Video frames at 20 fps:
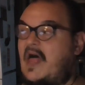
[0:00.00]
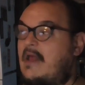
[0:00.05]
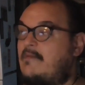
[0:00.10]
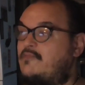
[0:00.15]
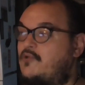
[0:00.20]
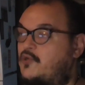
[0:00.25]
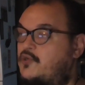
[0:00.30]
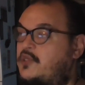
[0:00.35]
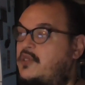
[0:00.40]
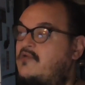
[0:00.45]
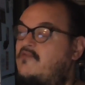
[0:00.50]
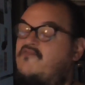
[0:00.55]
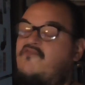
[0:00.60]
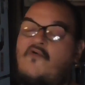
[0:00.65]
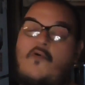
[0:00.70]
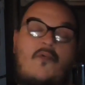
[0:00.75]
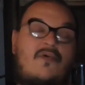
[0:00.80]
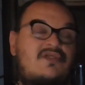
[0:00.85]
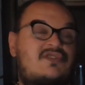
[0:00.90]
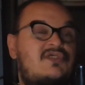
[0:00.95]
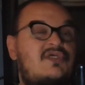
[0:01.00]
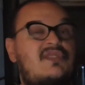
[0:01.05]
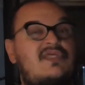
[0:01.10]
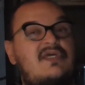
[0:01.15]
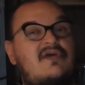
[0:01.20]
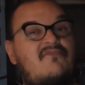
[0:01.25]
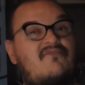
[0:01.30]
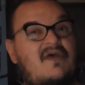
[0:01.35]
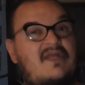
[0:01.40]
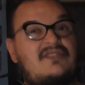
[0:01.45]
I'm looking forward to
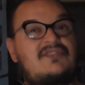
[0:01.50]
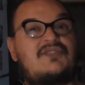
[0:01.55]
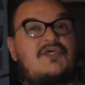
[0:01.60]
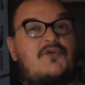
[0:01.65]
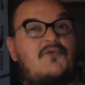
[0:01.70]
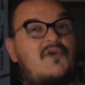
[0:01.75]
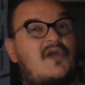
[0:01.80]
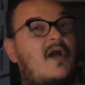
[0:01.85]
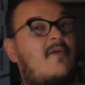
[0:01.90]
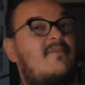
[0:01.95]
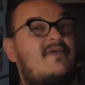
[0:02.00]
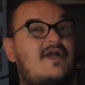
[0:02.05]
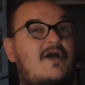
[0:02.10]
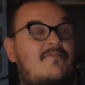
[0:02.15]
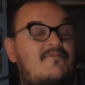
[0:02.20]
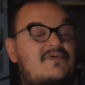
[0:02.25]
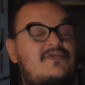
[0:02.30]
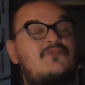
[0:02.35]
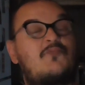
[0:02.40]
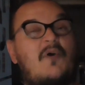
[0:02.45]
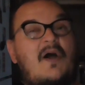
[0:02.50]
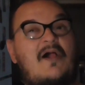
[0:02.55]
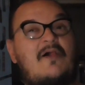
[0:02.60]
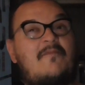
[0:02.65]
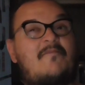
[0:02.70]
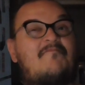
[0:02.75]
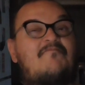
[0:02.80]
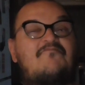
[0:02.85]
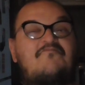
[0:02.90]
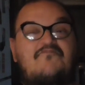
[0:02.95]
the events that are coming up as well.